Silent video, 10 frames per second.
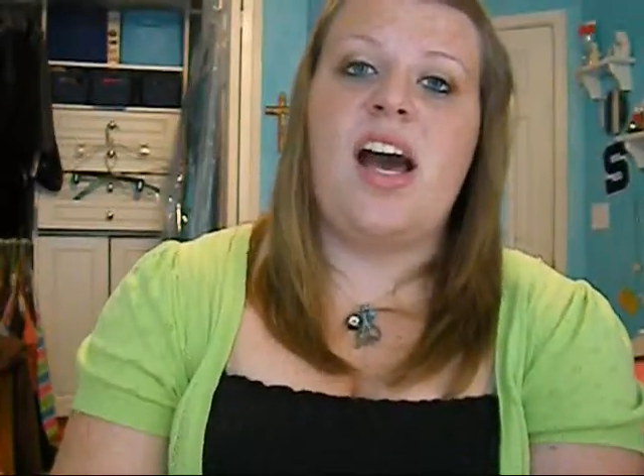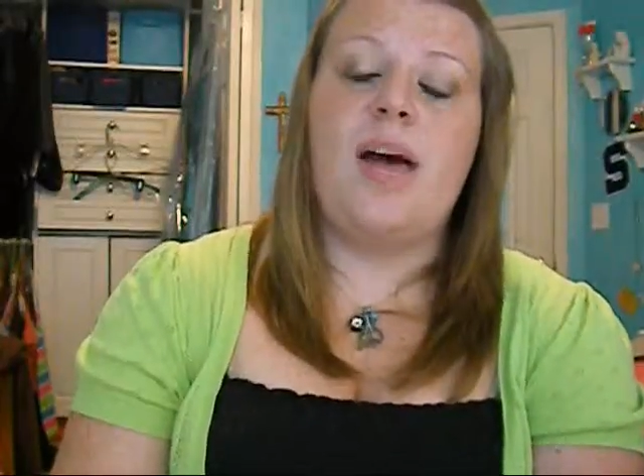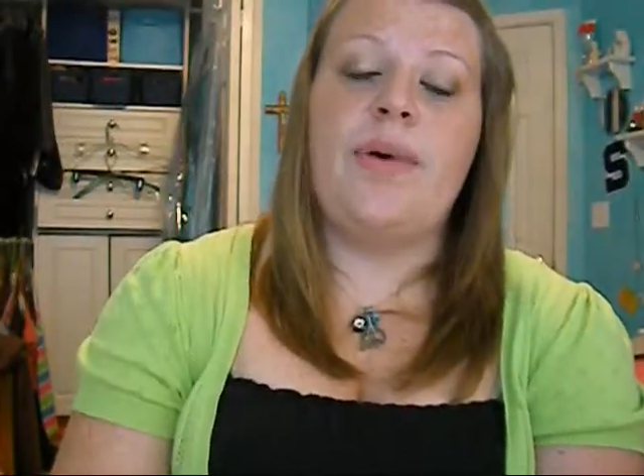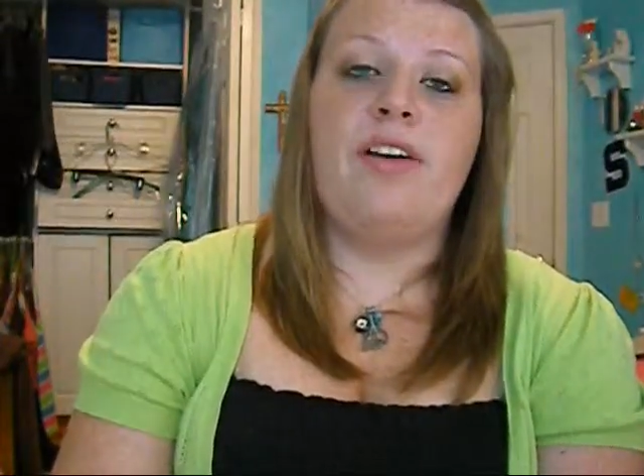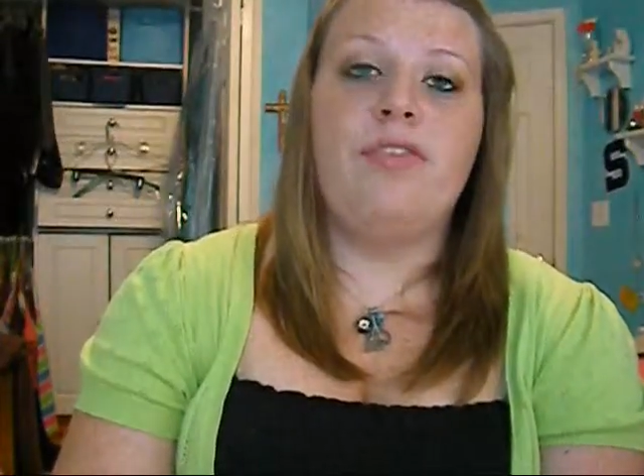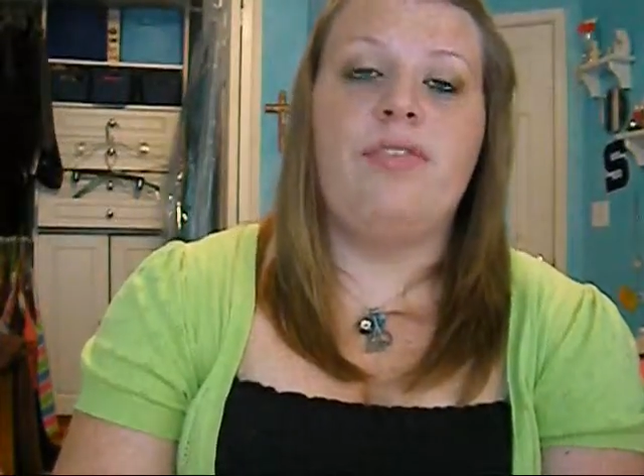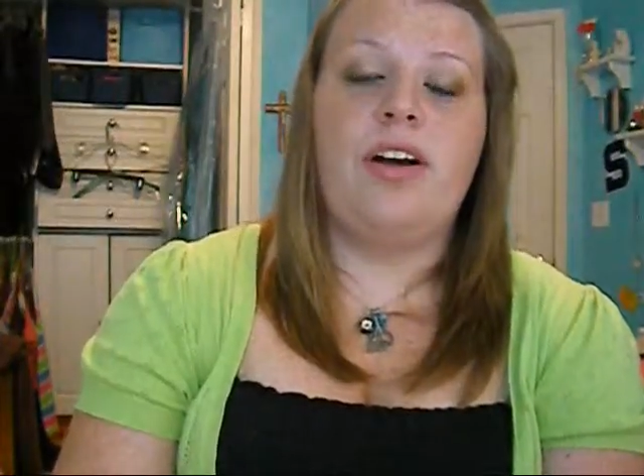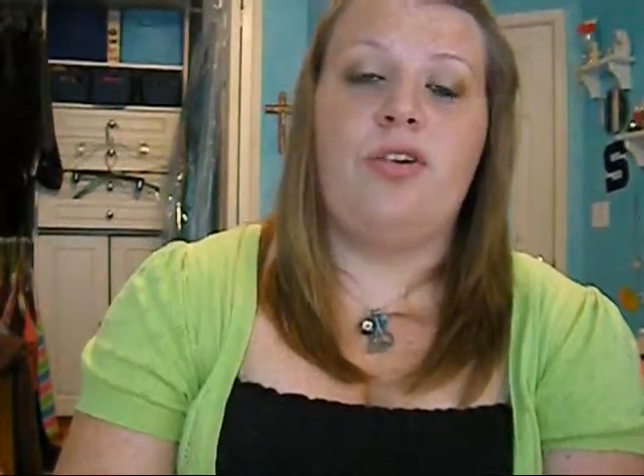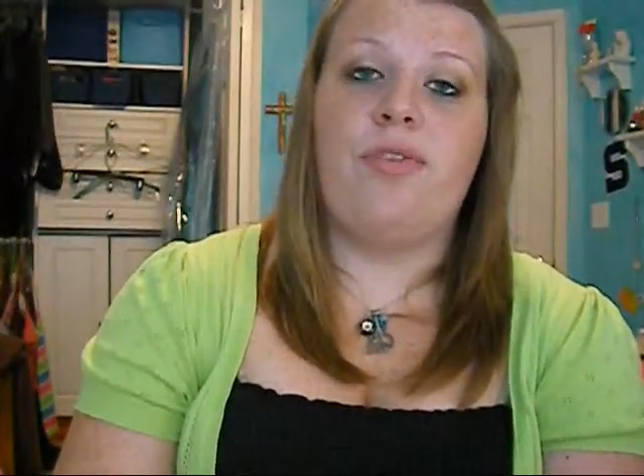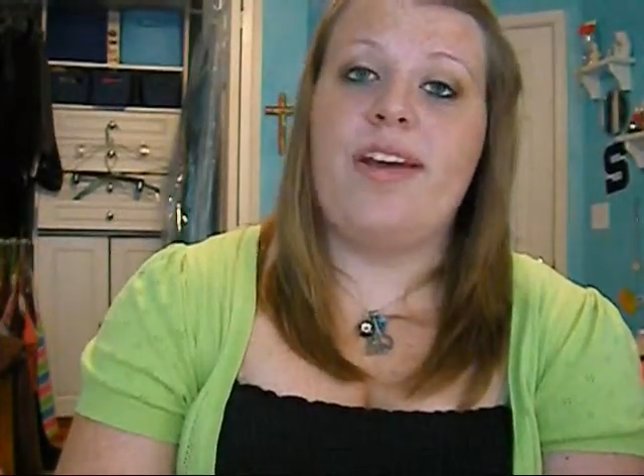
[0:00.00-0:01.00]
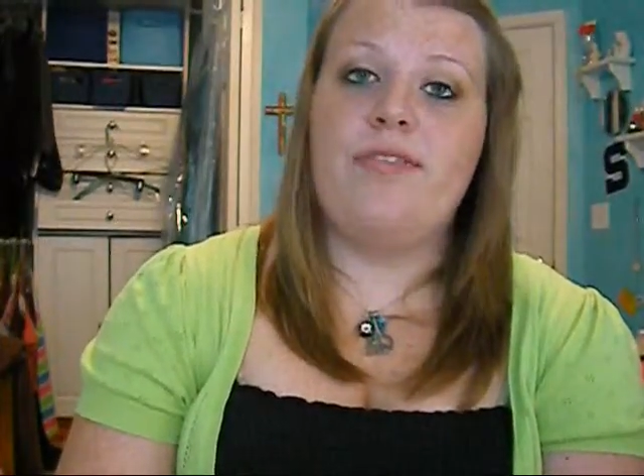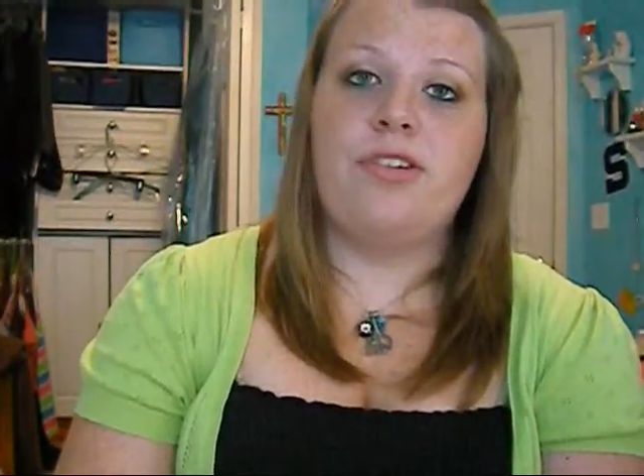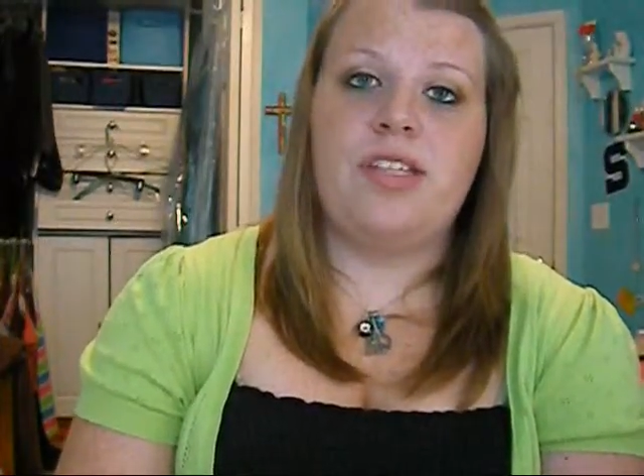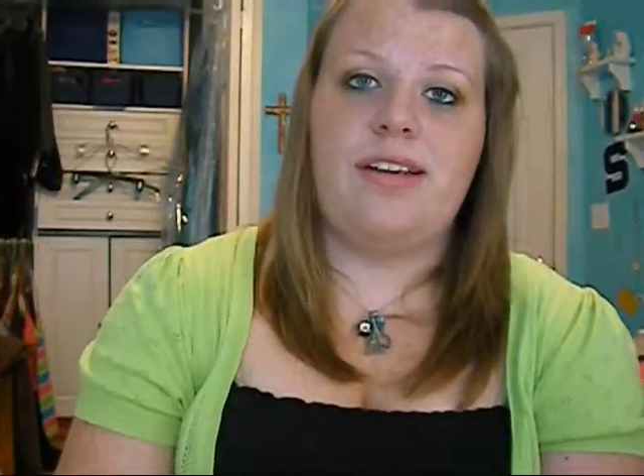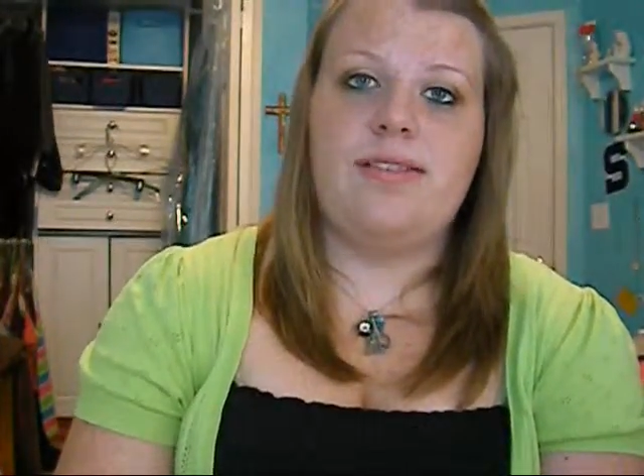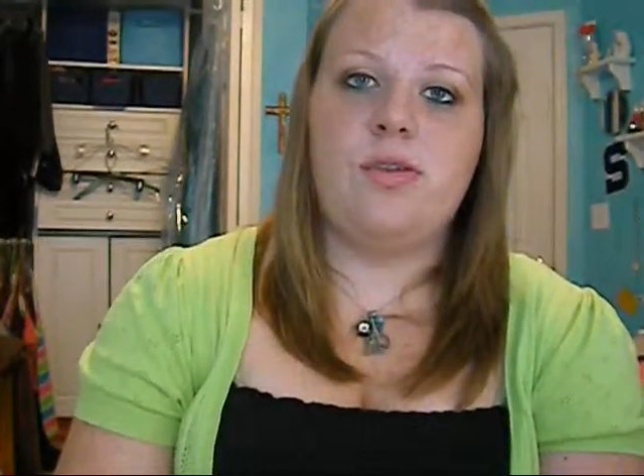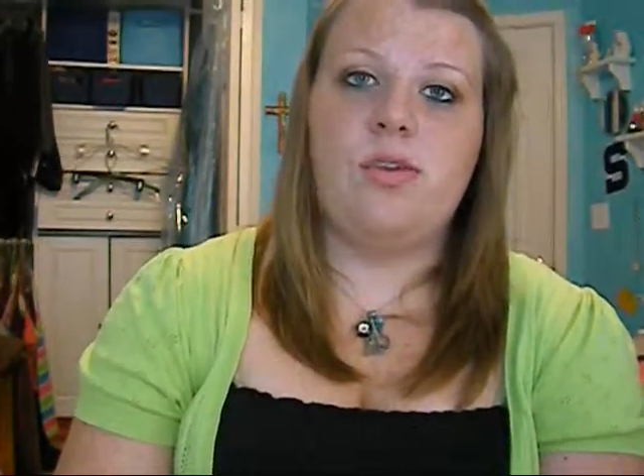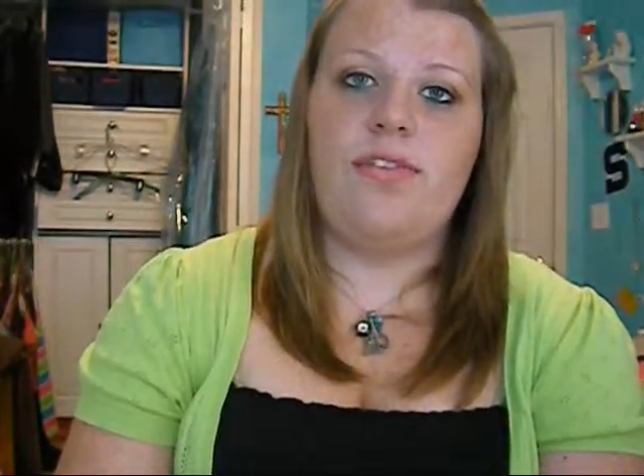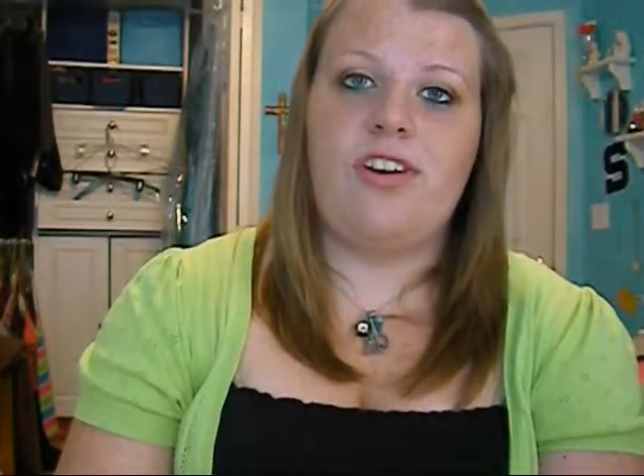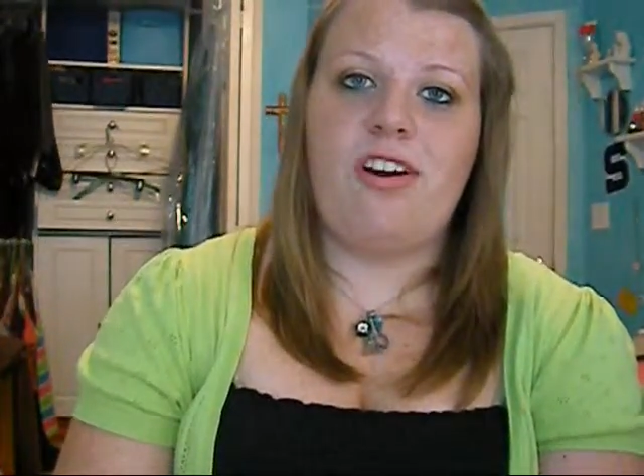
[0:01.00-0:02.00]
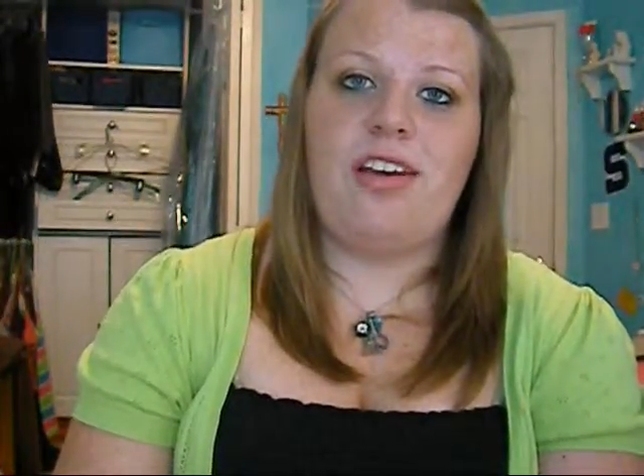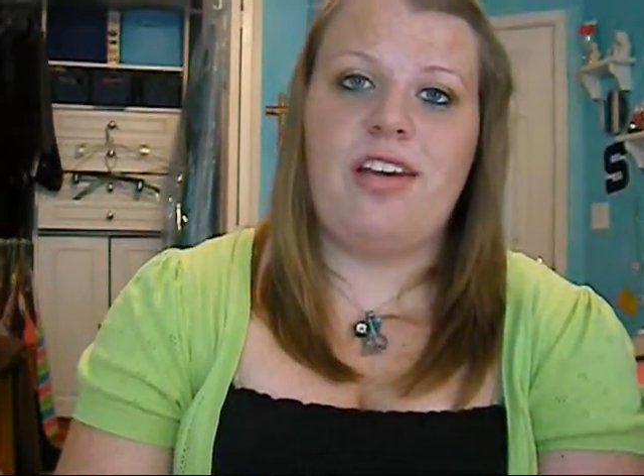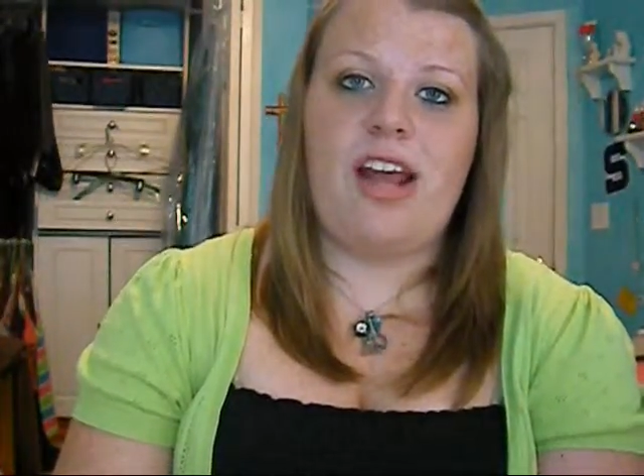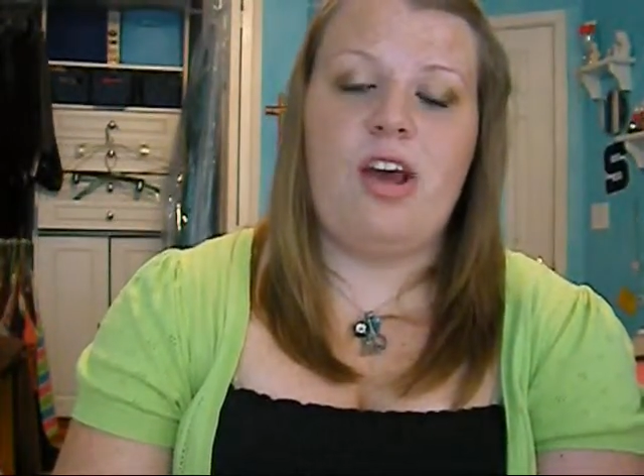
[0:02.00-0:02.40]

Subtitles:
Have a great first day of school if you're already in.